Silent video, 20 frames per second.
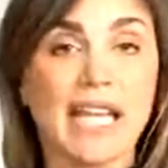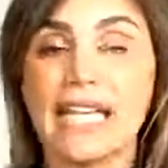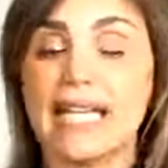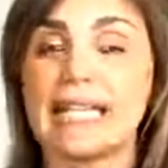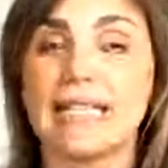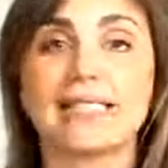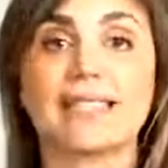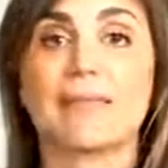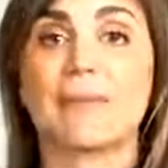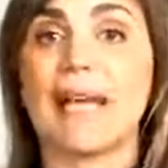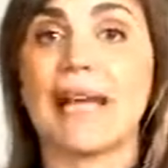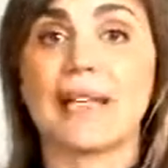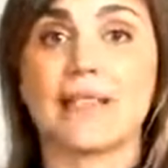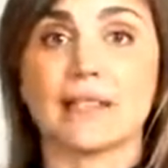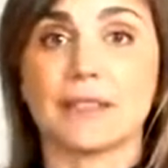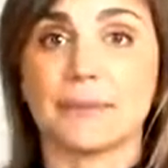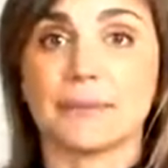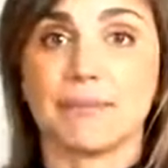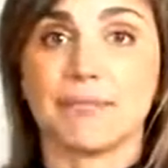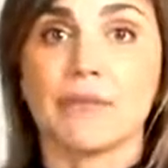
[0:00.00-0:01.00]
It doesn't
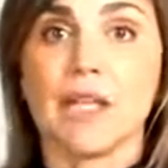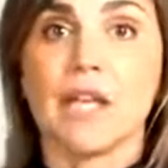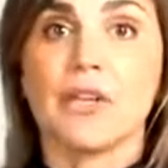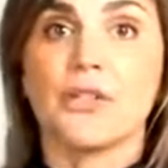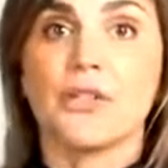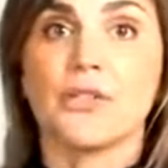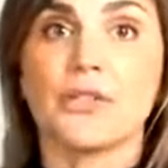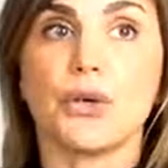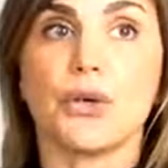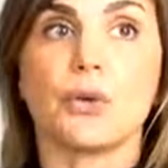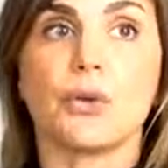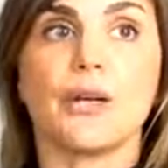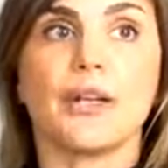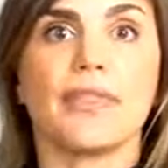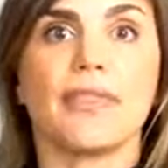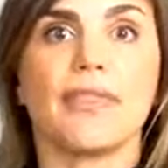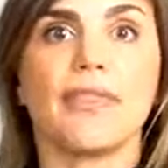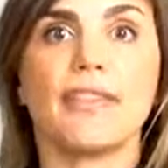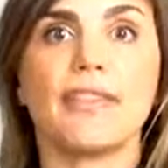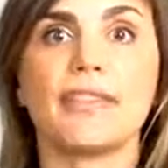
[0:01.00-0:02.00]
matter. So
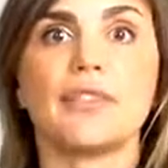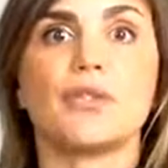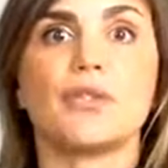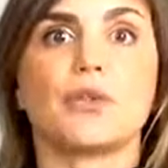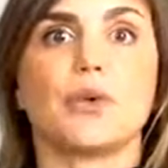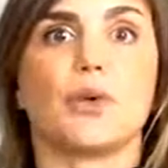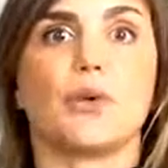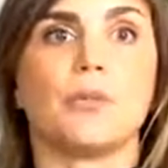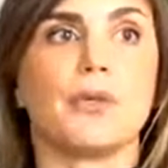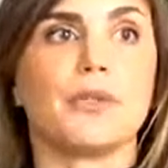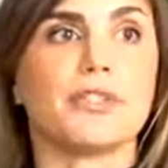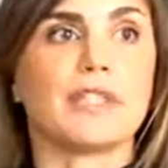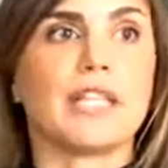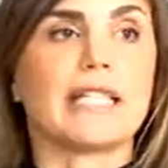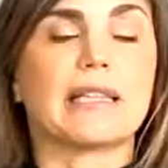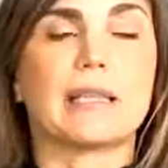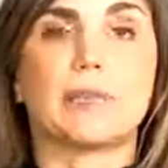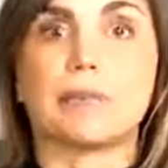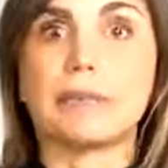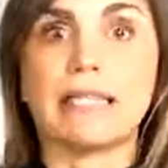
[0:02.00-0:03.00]
this is almost
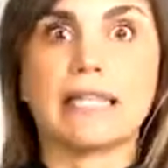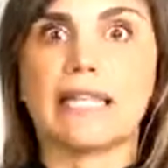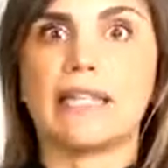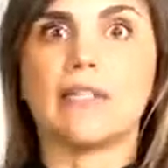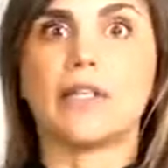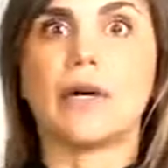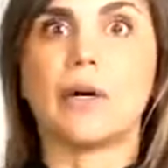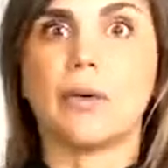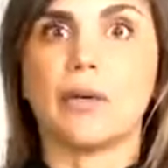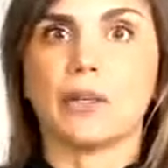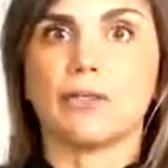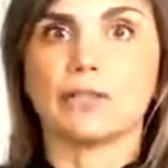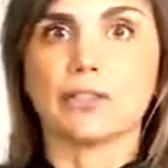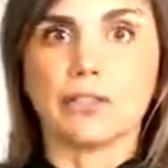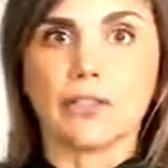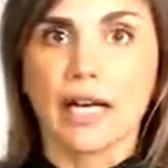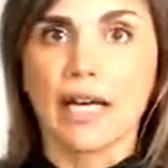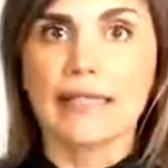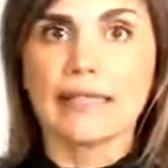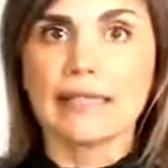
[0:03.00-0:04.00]
like the Play-Doh of
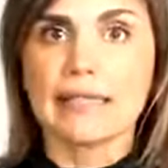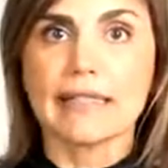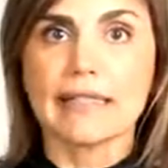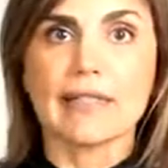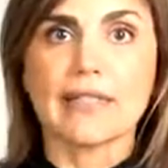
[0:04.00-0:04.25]
crusts.